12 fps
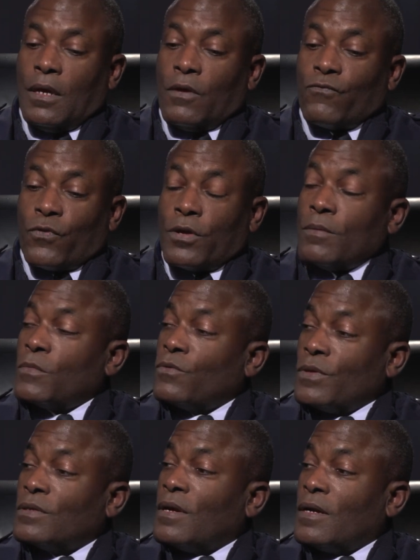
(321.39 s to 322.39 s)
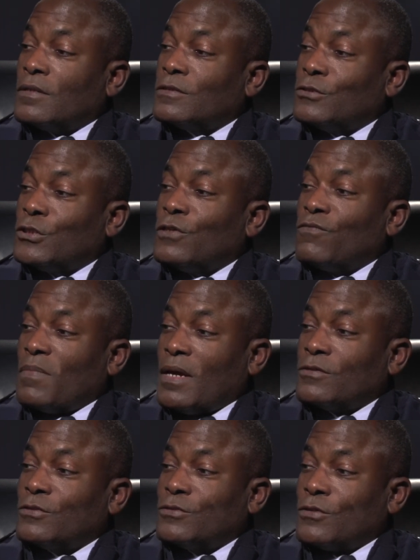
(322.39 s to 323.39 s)
and for him to retire as a Chief
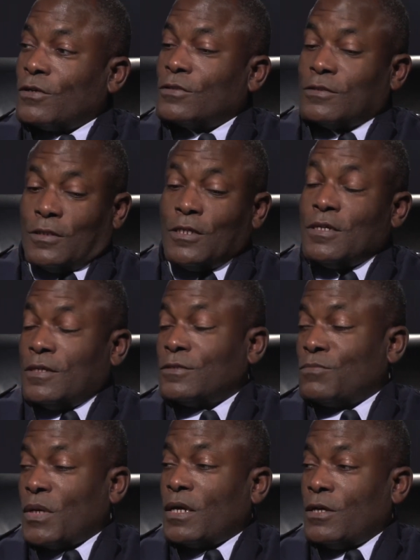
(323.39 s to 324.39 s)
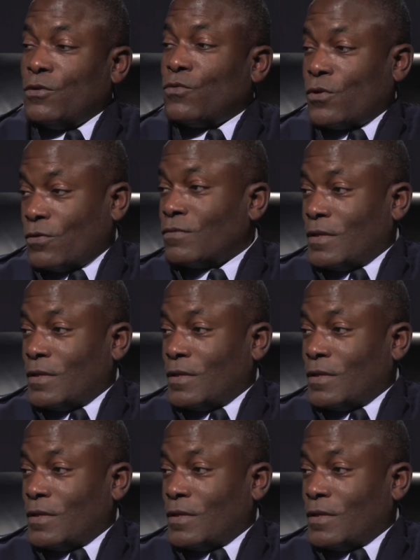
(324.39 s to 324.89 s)
Master Sergeant, he is my hero,